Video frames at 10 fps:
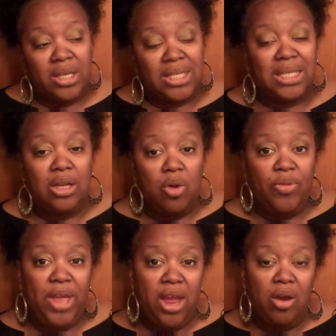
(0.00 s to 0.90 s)
slow
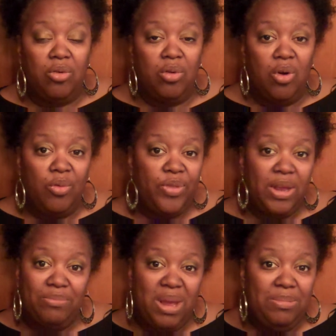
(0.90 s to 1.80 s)
the hair growth,
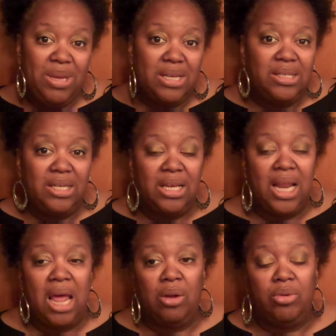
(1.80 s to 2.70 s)
and maybe it did,
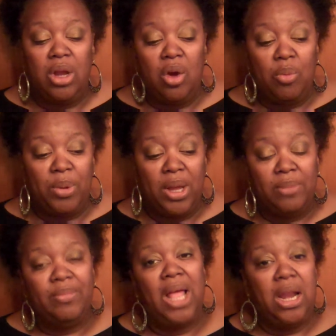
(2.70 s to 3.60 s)
I don't know,
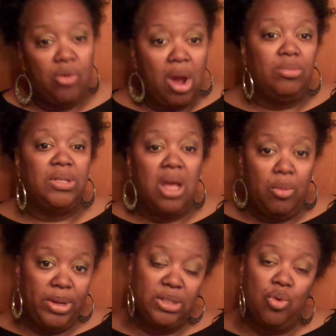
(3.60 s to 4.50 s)
but I know I was
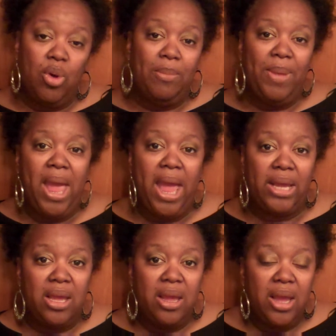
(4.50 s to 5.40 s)
always going
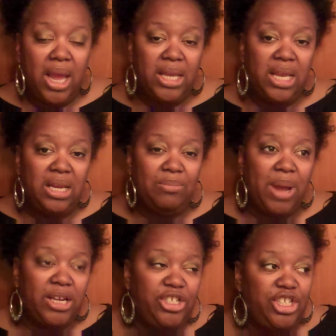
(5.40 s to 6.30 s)
back and getting
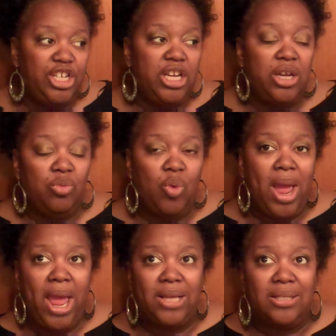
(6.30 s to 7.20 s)
my chin
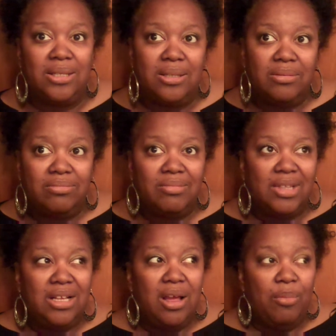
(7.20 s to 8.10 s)
waxed
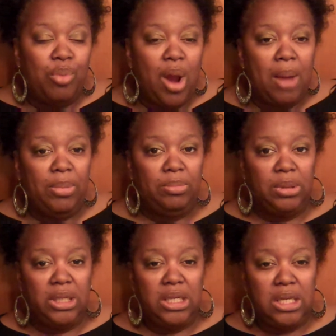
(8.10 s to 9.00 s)

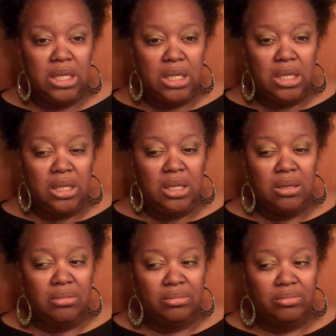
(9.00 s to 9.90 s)
probably
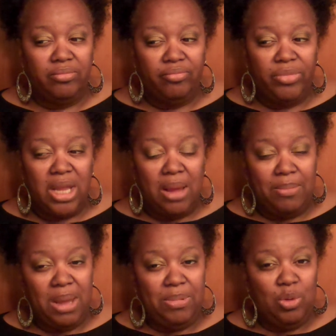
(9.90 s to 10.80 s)

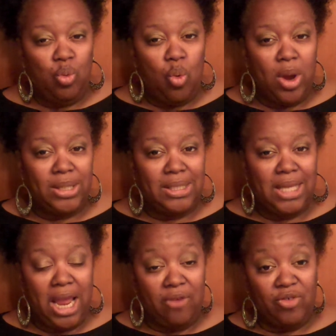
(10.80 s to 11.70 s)
maybe
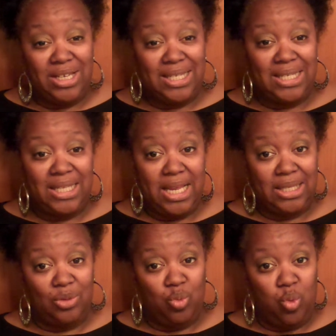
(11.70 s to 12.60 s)
once every
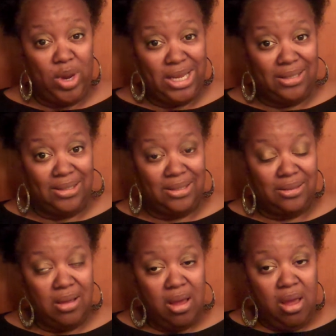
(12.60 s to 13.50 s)
6 weeks.